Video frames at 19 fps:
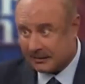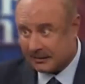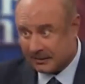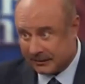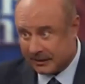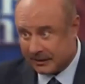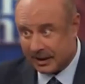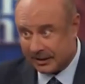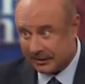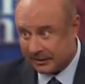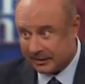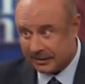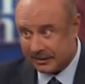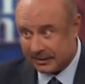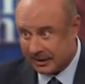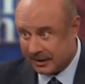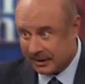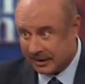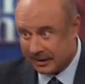father,
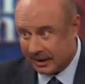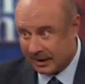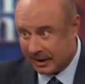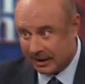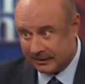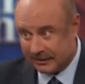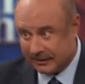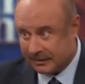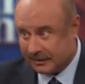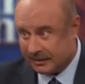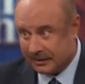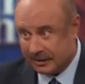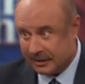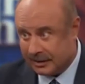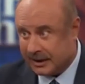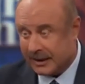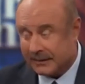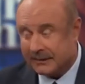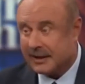and you'd
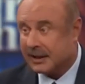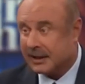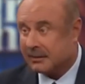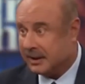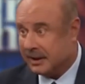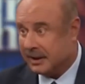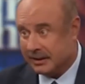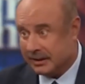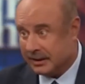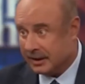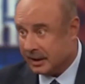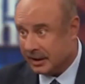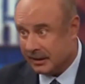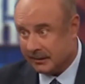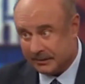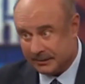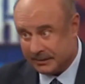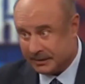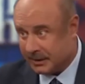have to take me in the
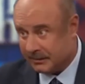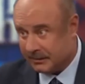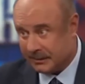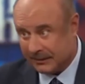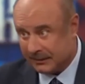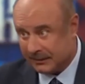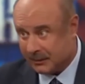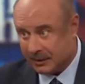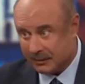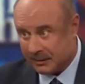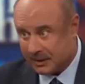dump, something happened to one of my